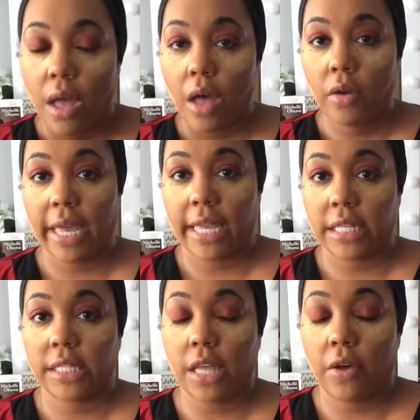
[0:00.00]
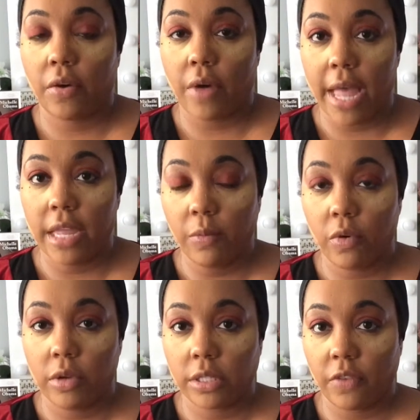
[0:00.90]
Okay, so I am
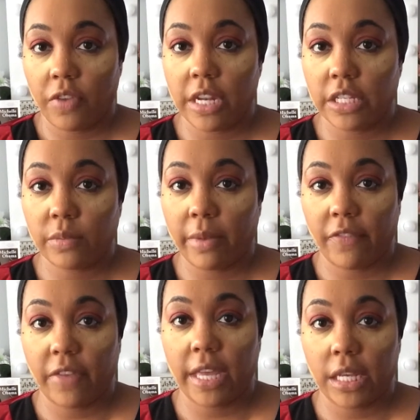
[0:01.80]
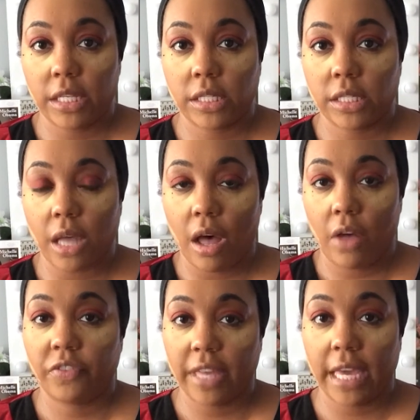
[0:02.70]
going to finish my face
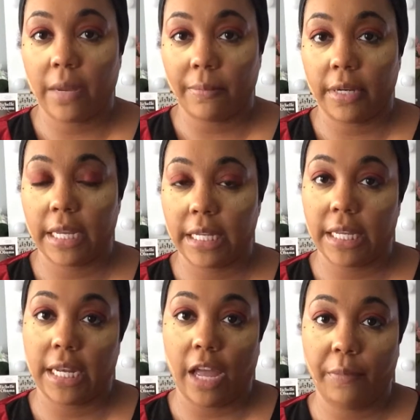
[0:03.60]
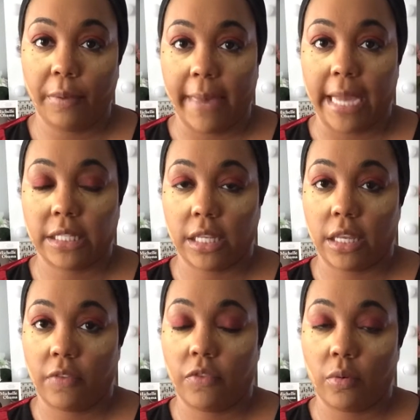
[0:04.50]
off camera, and then I'll be back to
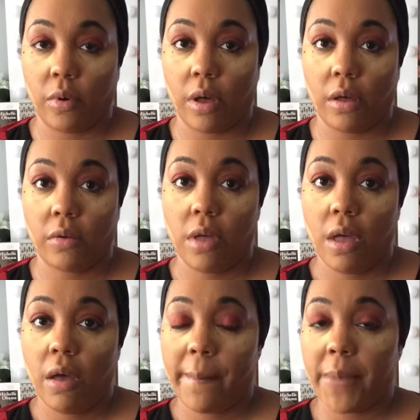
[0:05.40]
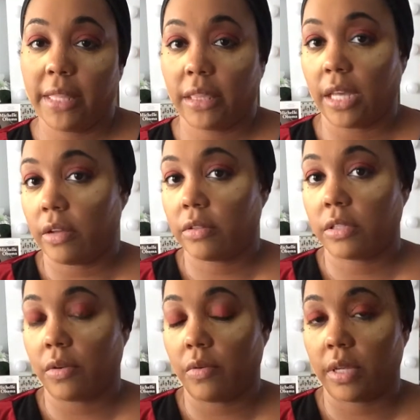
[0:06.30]
give you all my thoughts
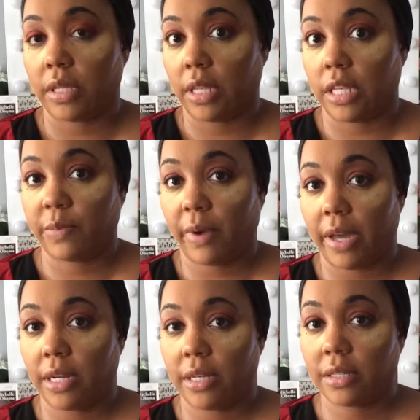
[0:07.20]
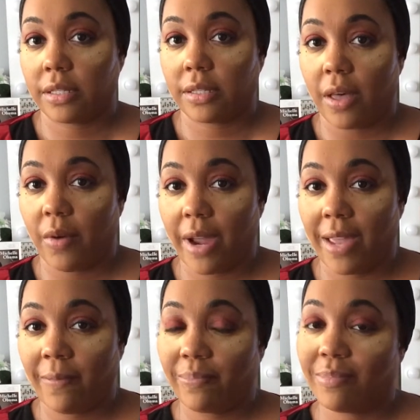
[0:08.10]
on these products. All right,